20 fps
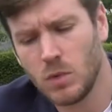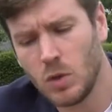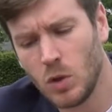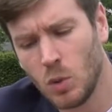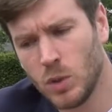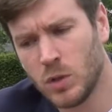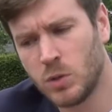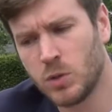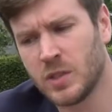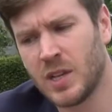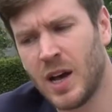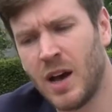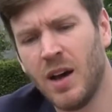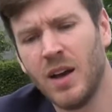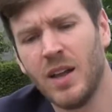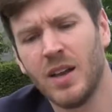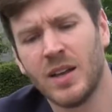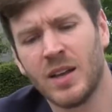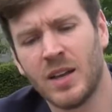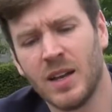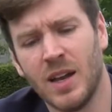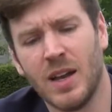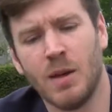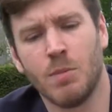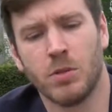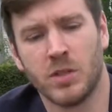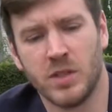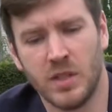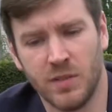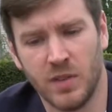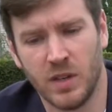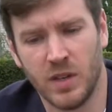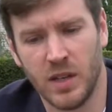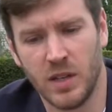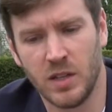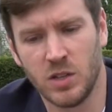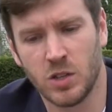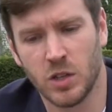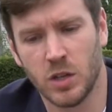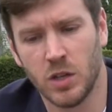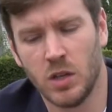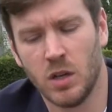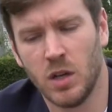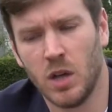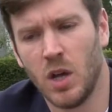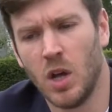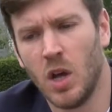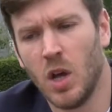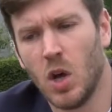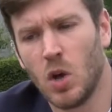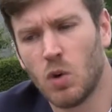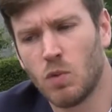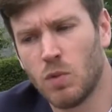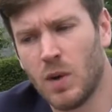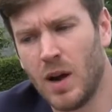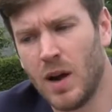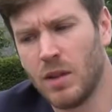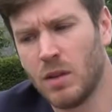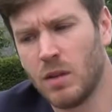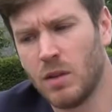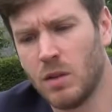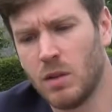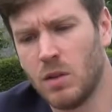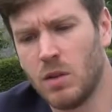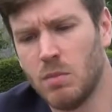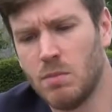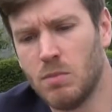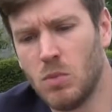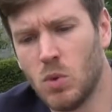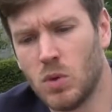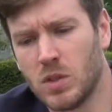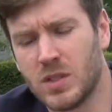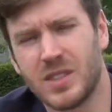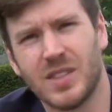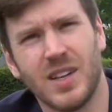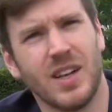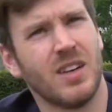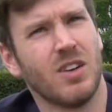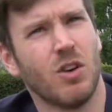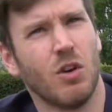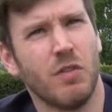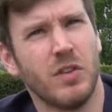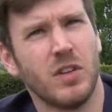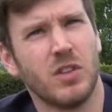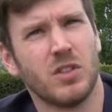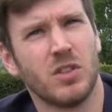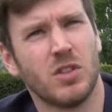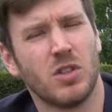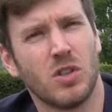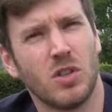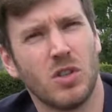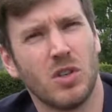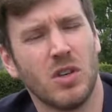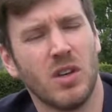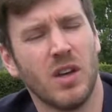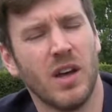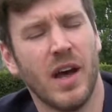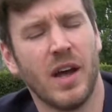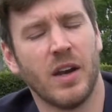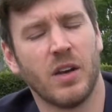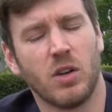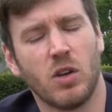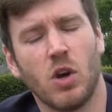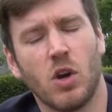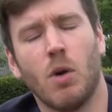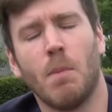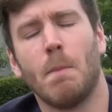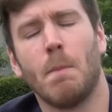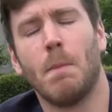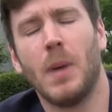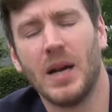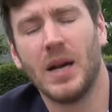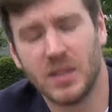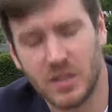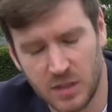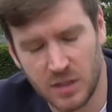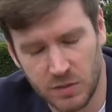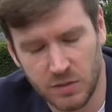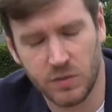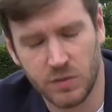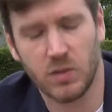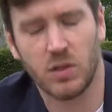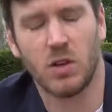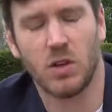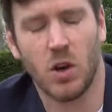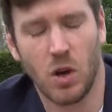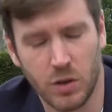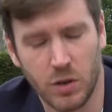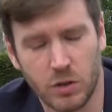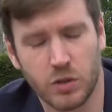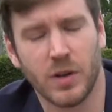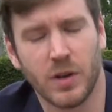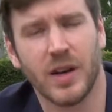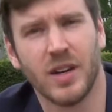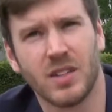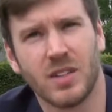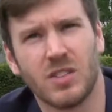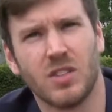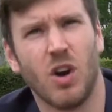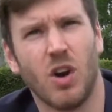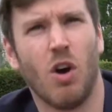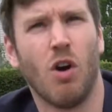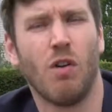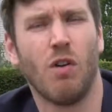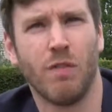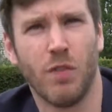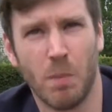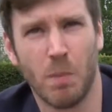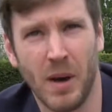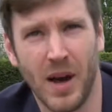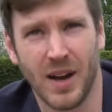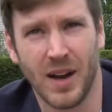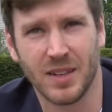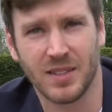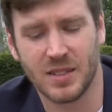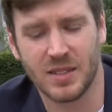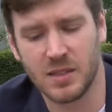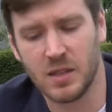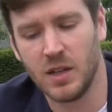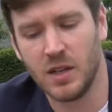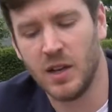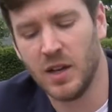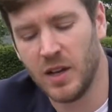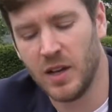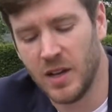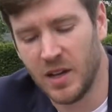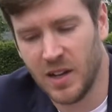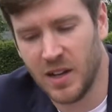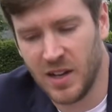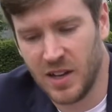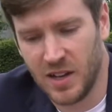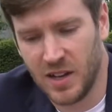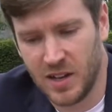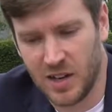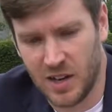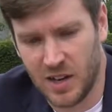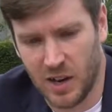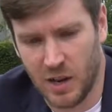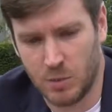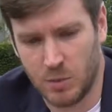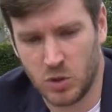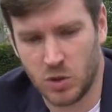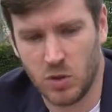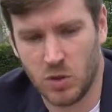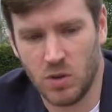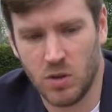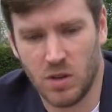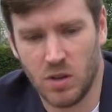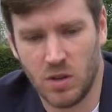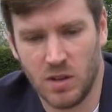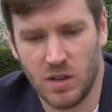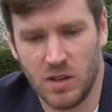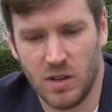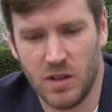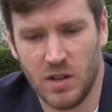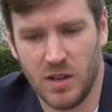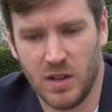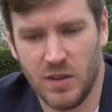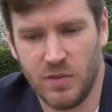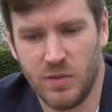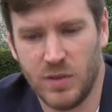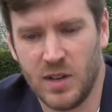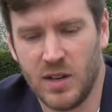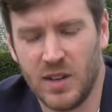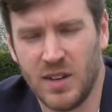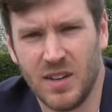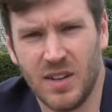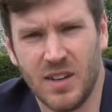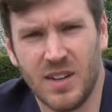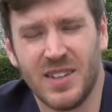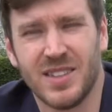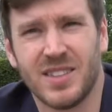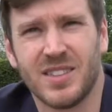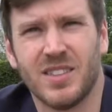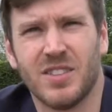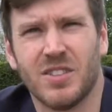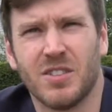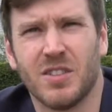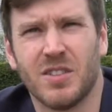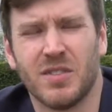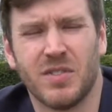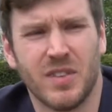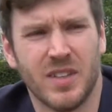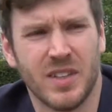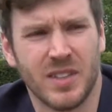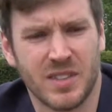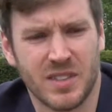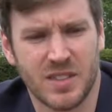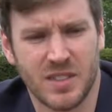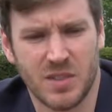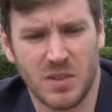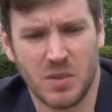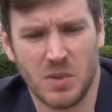which was highly collaborative in nature, rather than the more standoffish and combative contracts of the past. I'm sure every listener of this